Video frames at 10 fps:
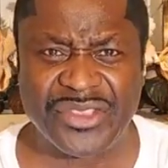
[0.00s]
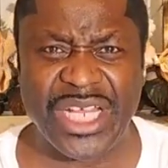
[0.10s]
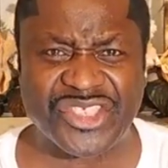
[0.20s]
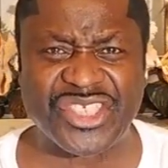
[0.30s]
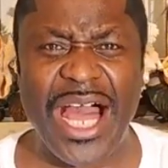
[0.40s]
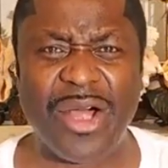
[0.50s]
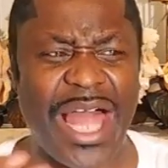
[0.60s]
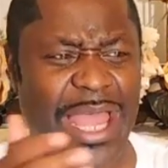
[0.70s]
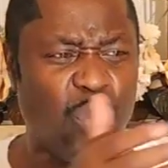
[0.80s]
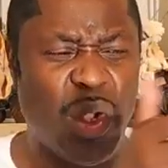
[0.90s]
sound
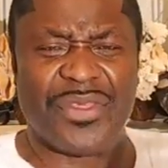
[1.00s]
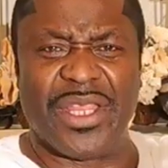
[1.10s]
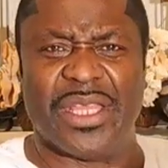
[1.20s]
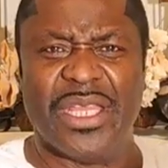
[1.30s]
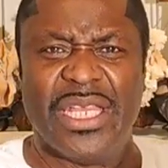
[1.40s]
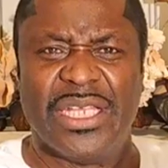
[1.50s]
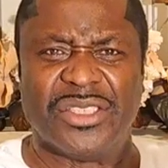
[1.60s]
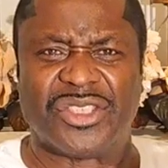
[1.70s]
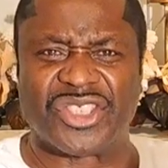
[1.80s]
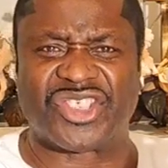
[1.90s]
like what the
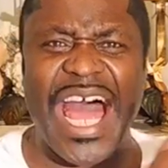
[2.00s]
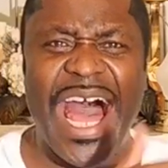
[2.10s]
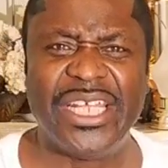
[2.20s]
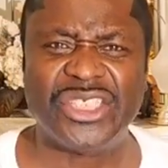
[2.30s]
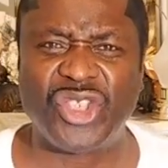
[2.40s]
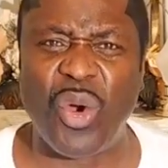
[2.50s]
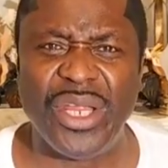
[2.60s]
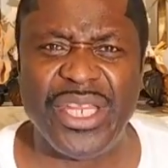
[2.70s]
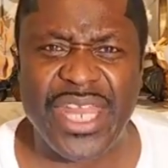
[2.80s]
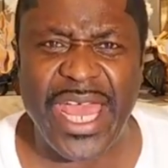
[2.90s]
society is
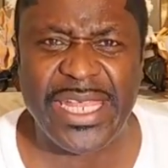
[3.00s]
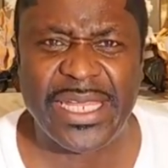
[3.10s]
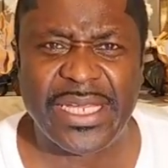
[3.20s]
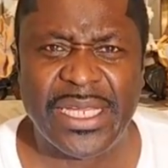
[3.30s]
doing today?